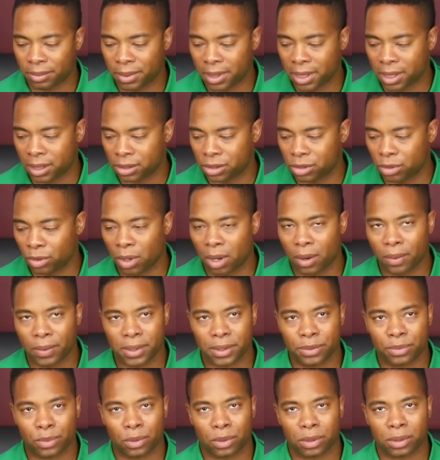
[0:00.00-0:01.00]
because you
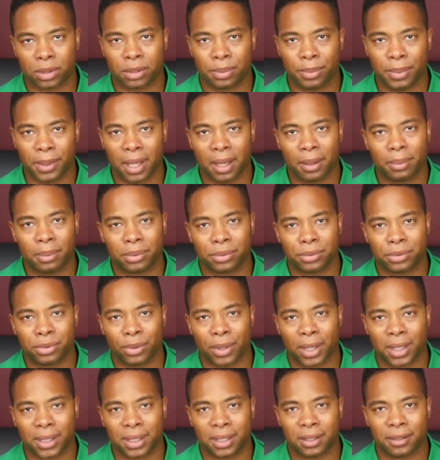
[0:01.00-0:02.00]
always want to be able
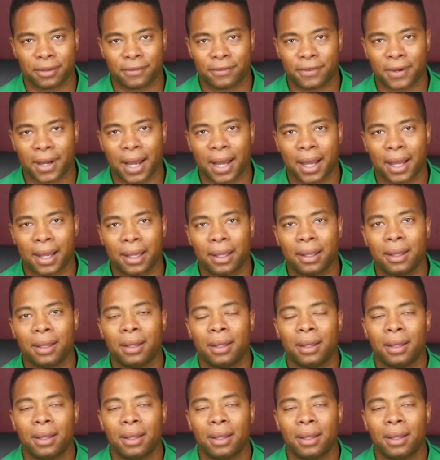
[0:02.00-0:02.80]
to identify